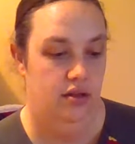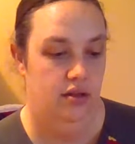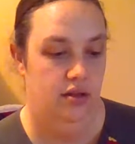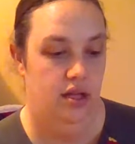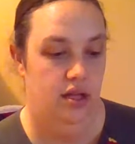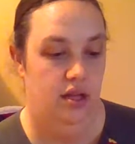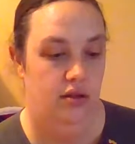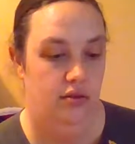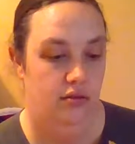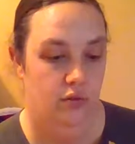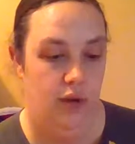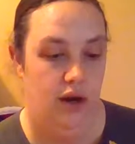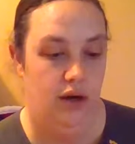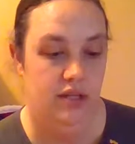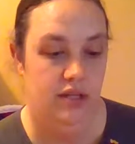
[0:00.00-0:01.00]
Then
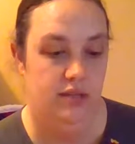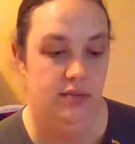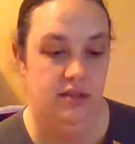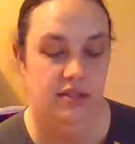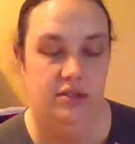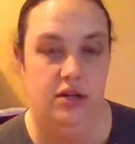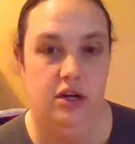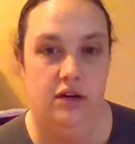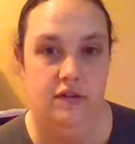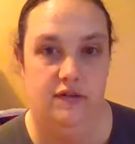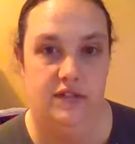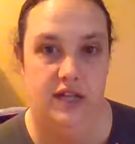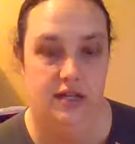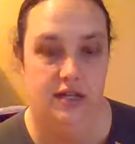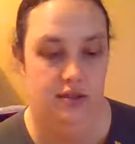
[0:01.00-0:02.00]
where is Miss
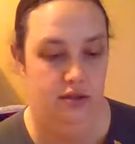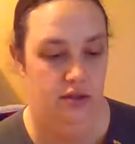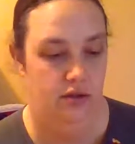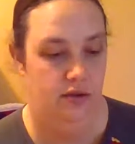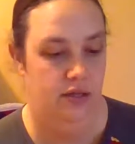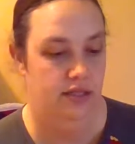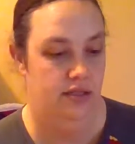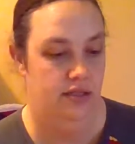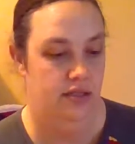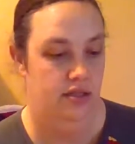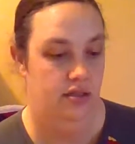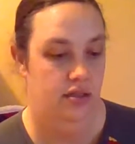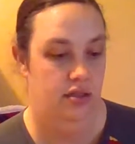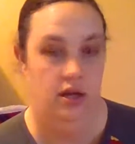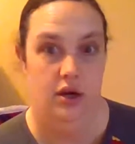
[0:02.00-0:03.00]
Zarves? Asked Lewis.
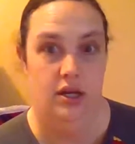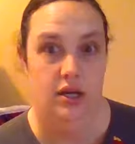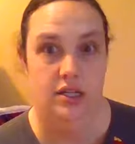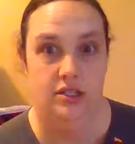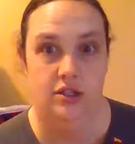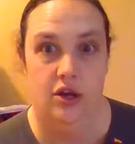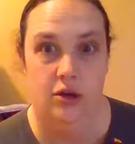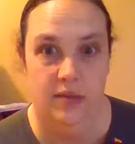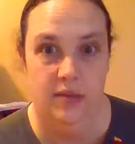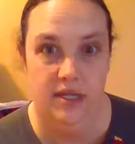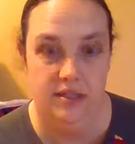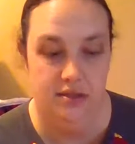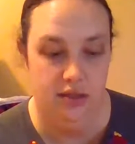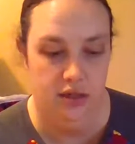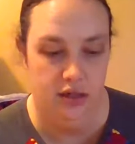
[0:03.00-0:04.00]
There is no
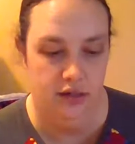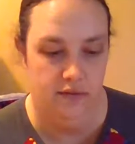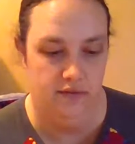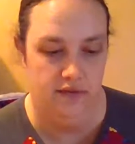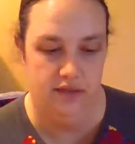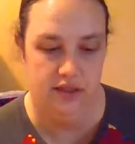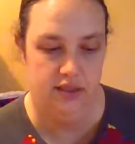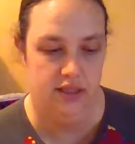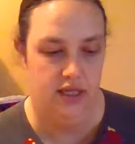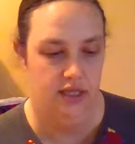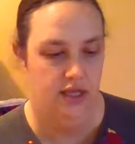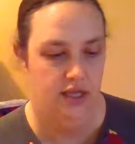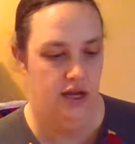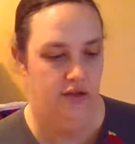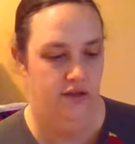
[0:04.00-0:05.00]
Miss Zarves,
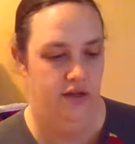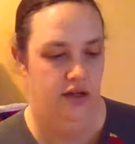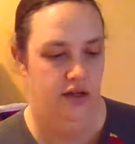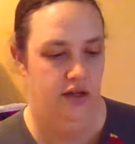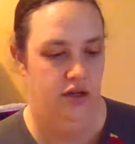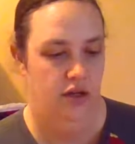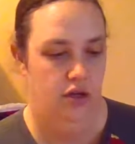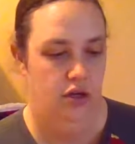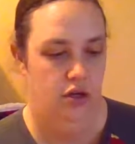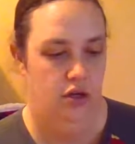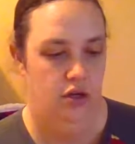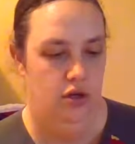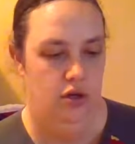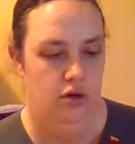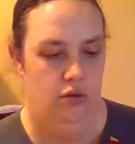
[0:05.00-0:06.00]
said Calvin.
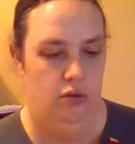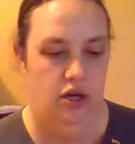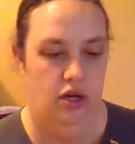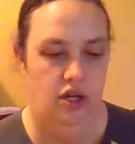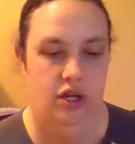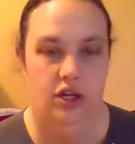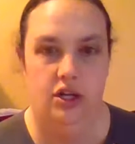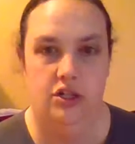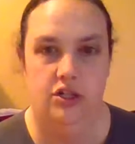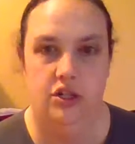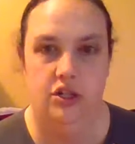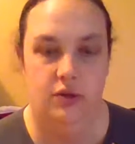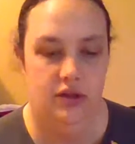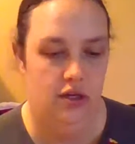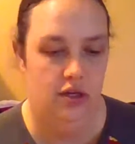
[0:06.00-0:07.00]
What are you going to
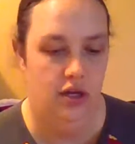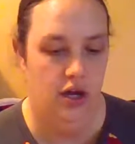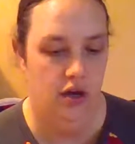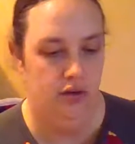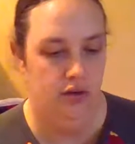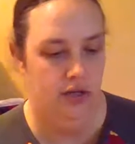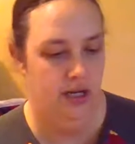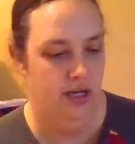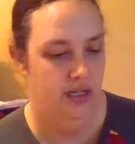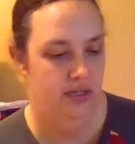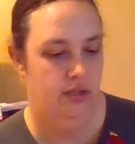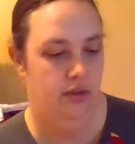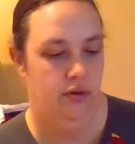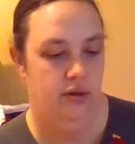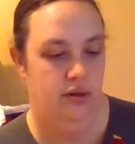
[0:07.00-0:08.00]
do with the note?
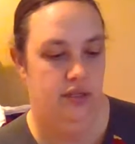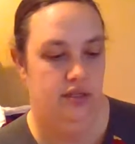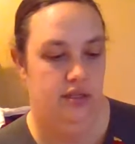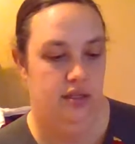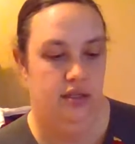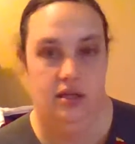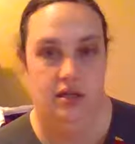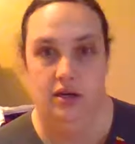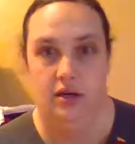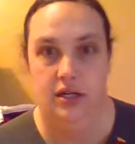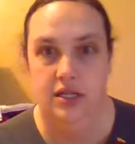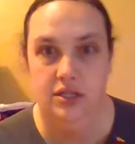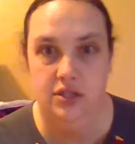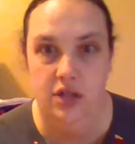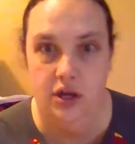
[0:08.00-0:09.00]
Asked Lewis. There
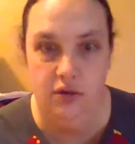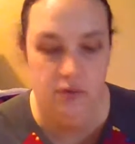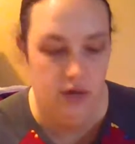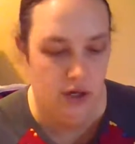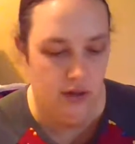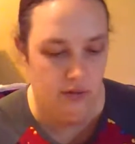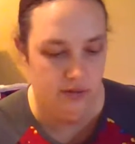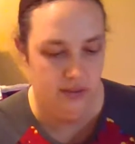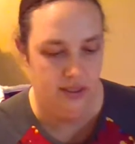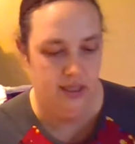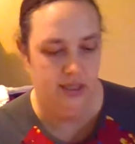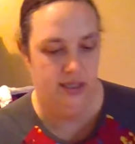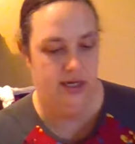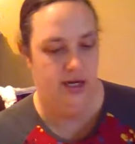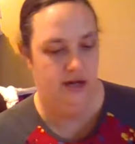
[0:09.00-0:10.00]
is no note,
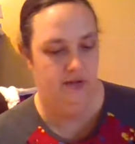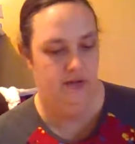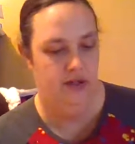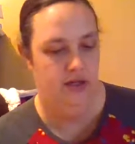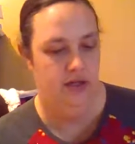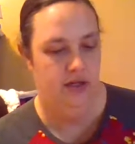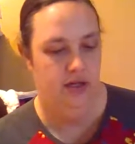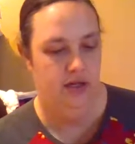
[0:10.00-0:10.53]
said Calvin.